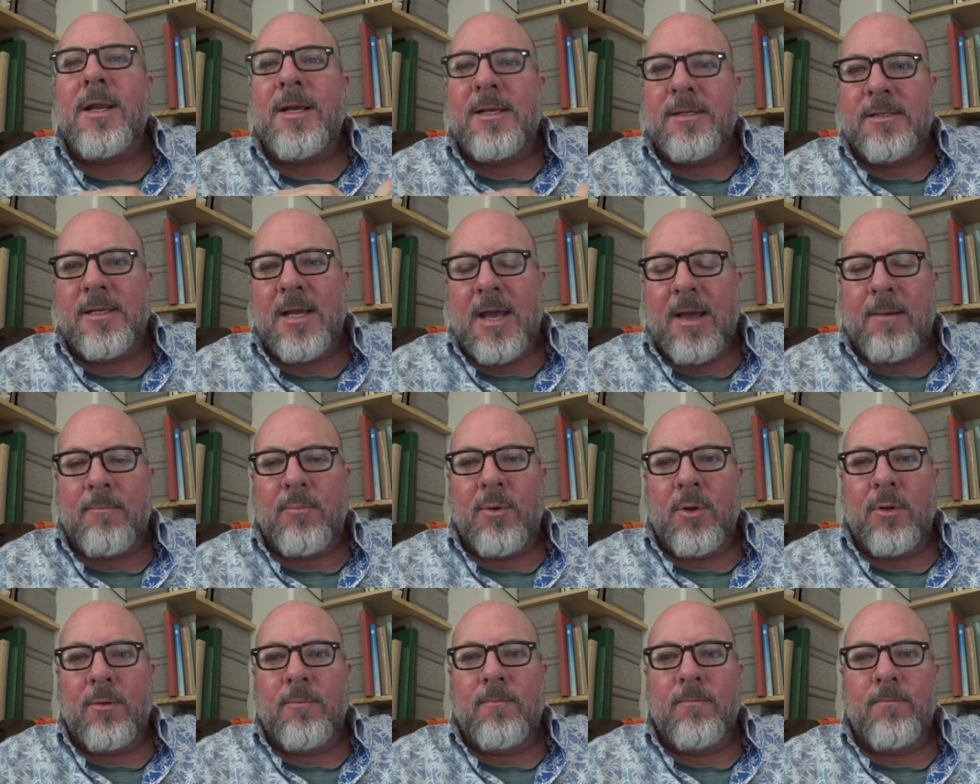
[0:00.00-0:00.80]

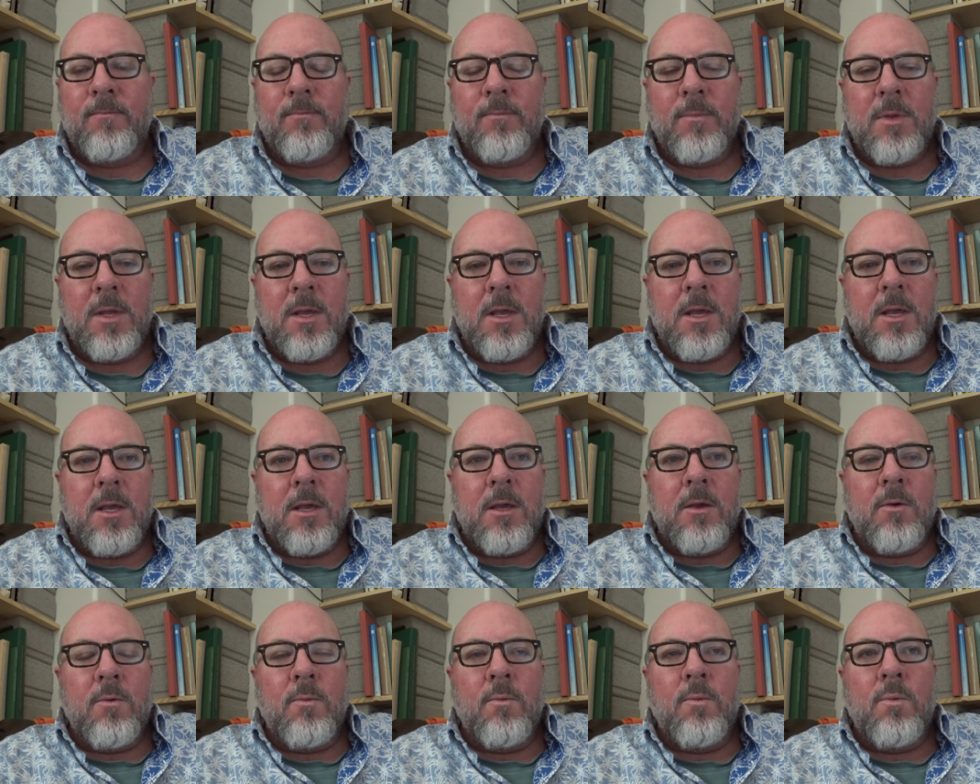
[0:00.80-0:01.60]
example.
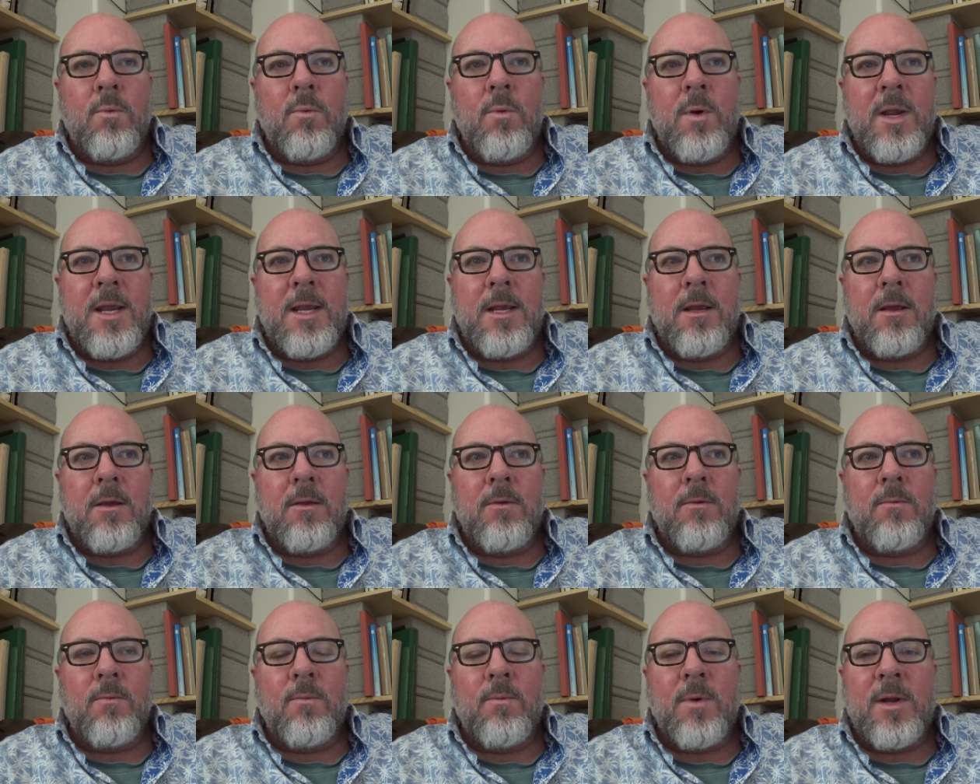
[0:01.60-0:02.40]
We,
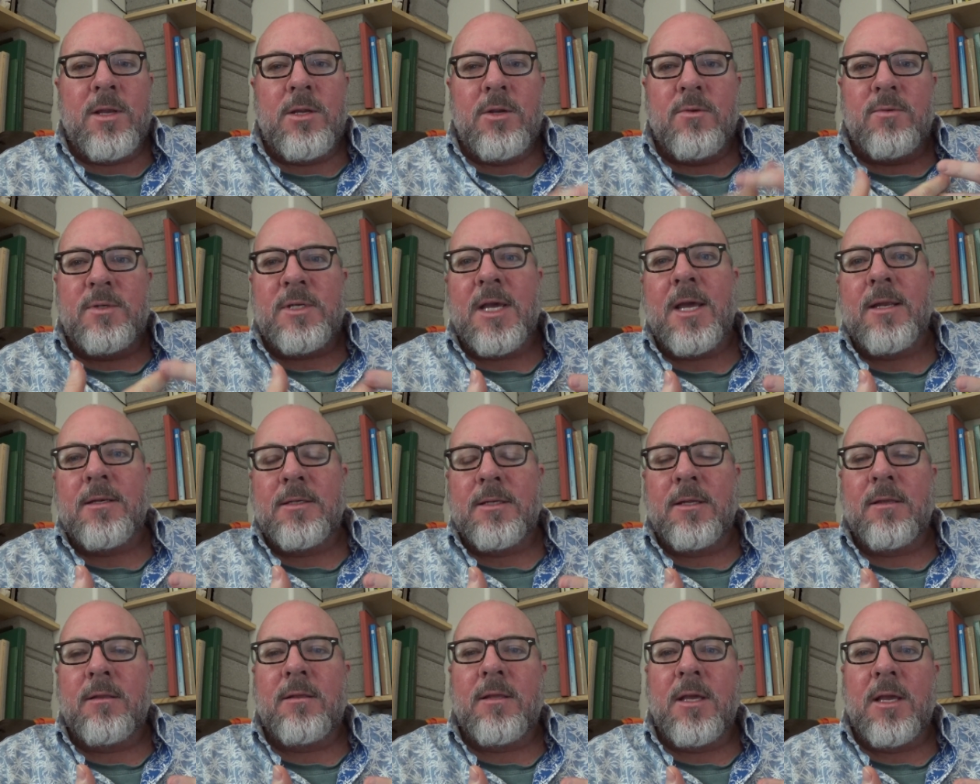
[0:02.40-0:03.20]
when you tend
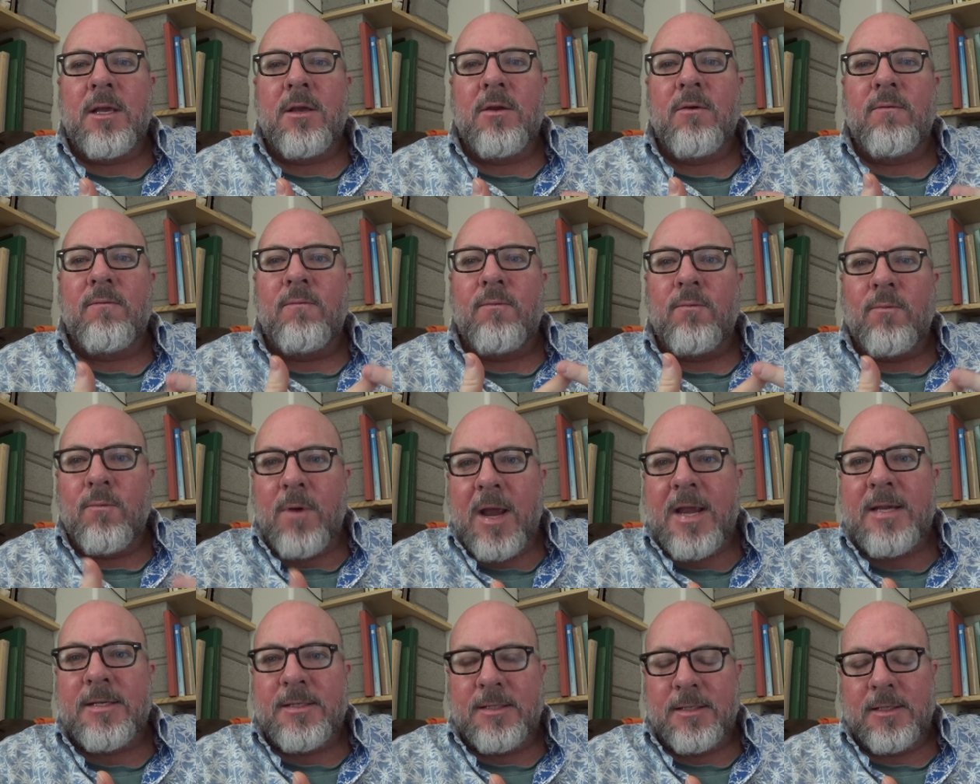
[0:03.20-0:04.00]
to think of
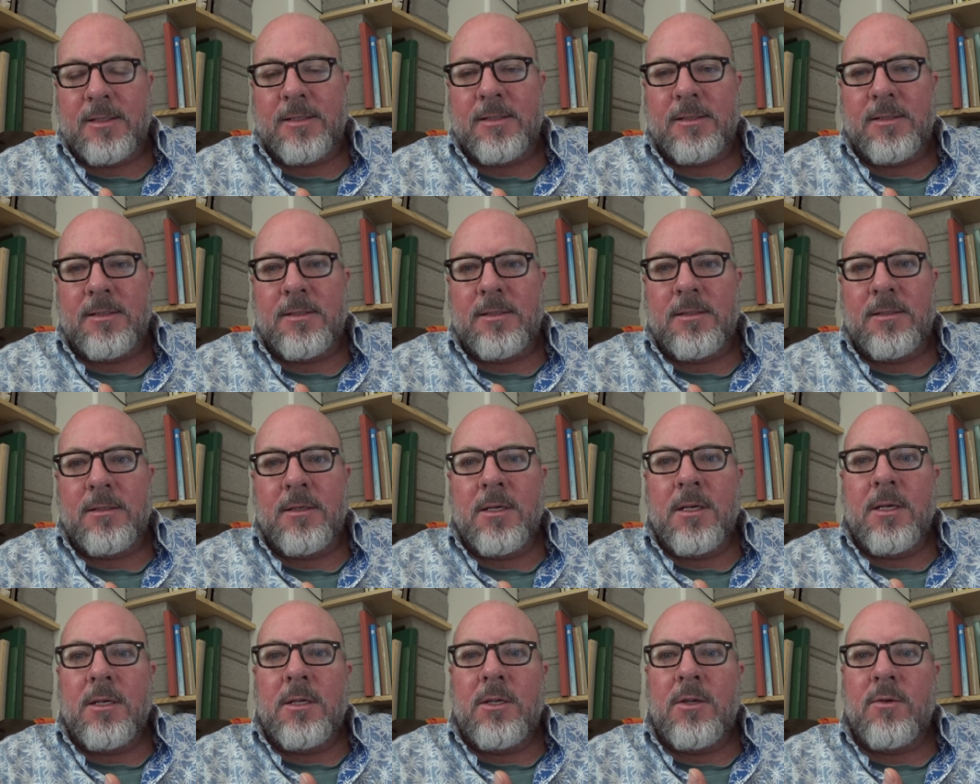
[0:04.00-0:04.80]
races,
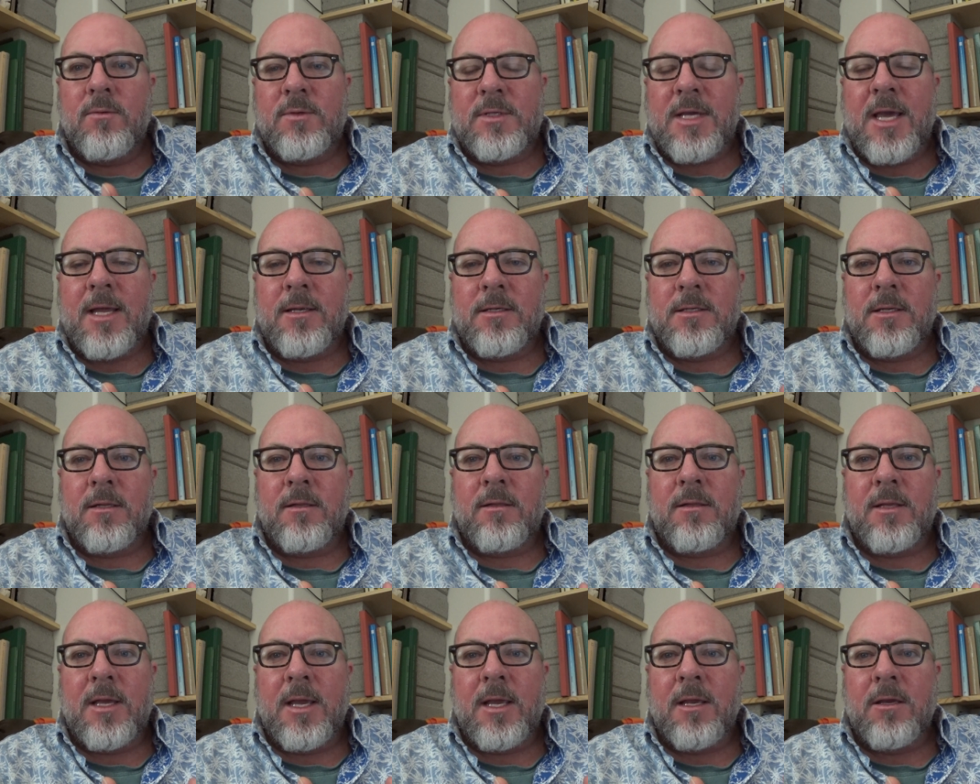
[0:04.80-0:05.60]
you tend to
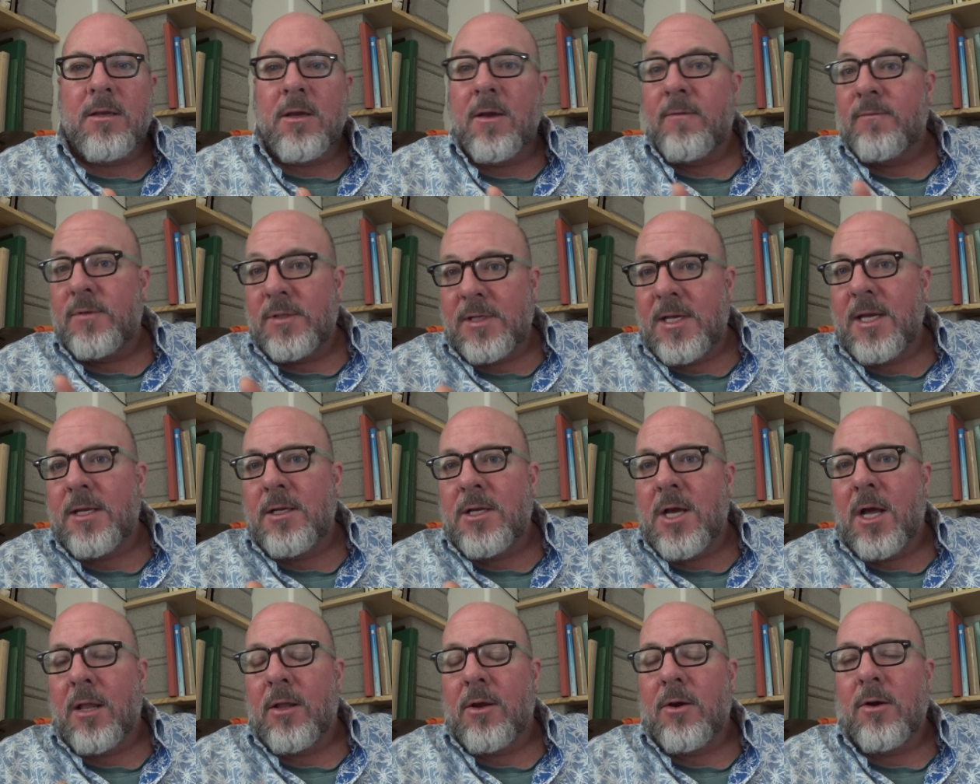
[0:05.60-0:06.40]
think of skin
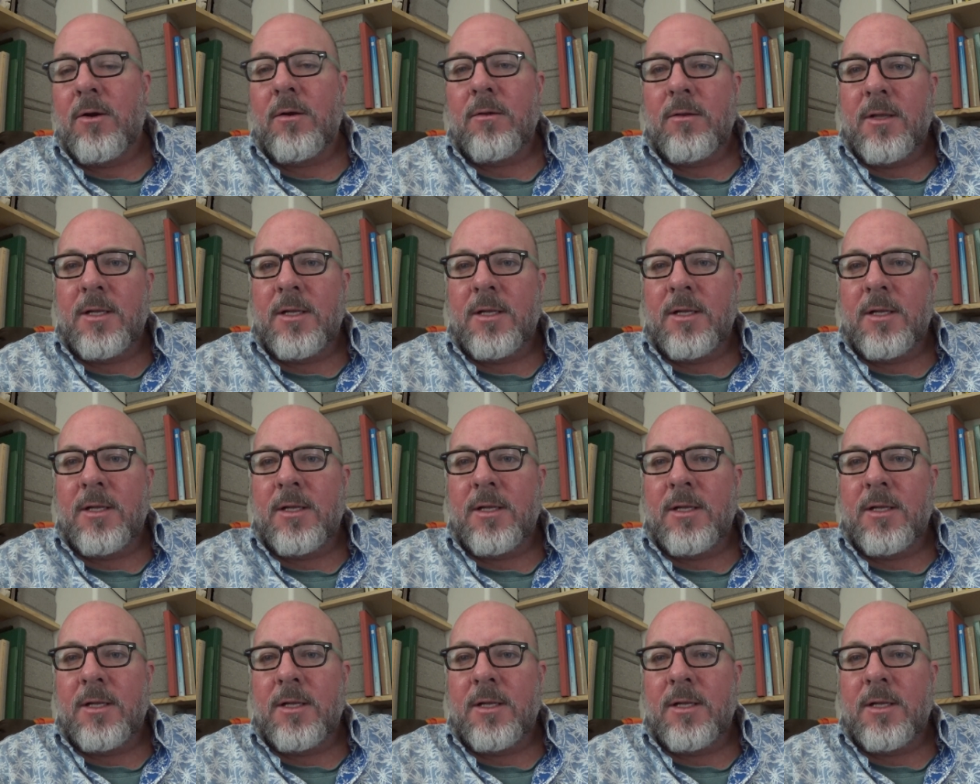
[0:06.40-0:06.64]
color.